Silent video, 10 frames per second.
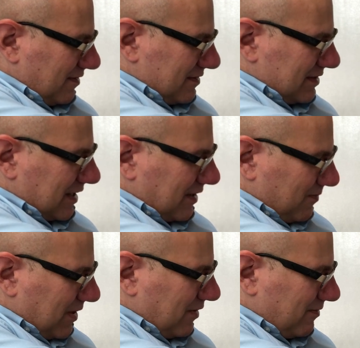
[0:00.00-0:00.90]
It's like,
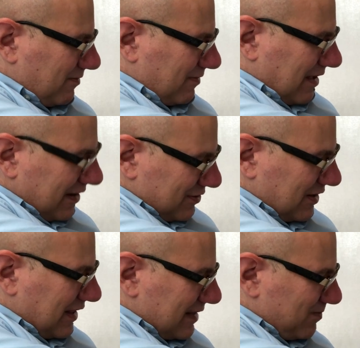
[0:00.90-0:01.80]
wow,
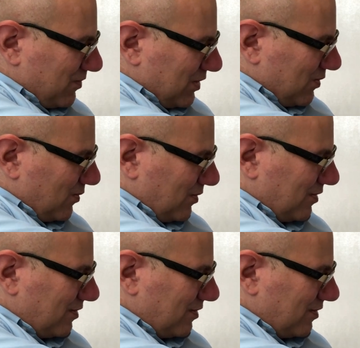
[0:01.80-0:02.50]
actually that's pretty cool.